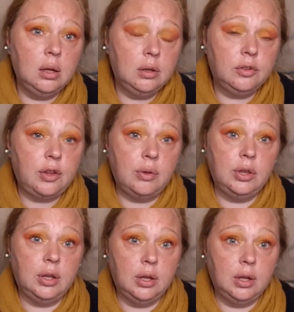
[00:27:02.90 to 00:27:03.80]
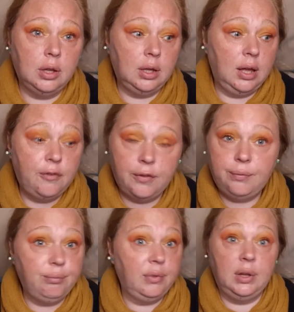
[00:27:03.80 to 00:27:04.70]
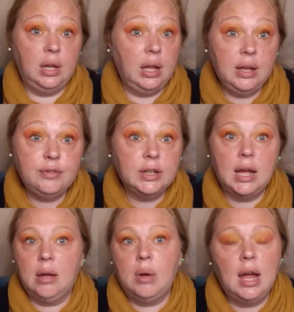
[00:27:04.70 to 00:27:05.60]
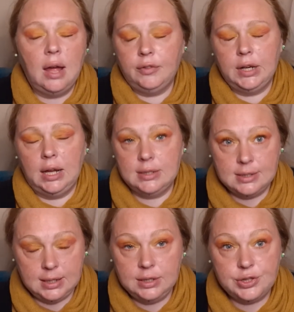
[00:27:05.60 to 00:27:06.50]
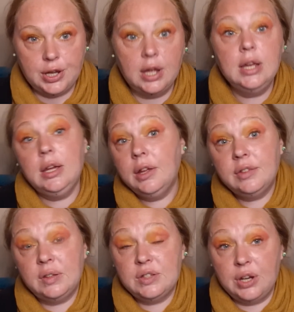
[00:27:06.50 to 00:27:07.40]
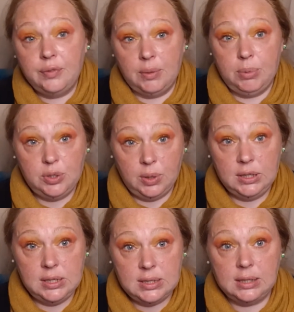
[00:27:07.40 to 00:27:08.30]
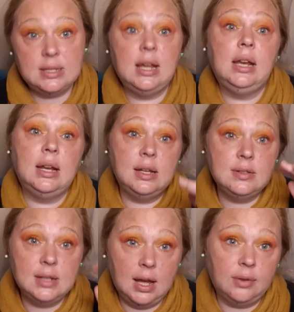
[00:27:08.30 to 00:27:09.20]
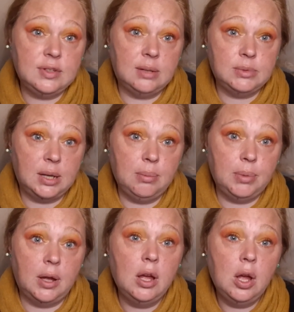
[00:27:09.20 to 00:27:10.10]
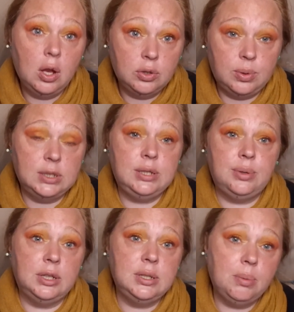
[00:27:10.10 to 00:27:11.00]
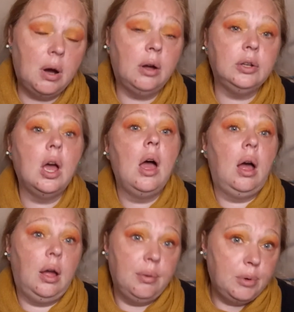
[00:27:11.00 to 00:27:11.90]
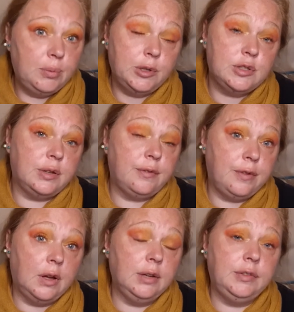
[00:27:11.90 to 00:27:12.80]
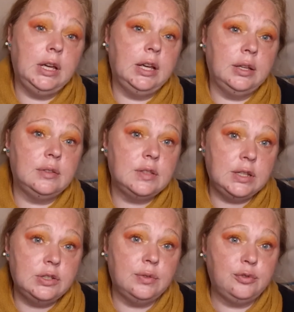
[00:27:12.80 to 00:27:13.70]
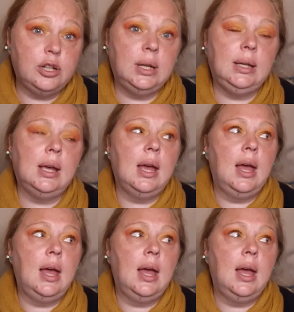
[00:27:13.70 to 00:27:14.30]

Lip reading: so that if even now I haven't had a seizure since November 2016, it is now September 2021, I'm almost at 5 years seizure free,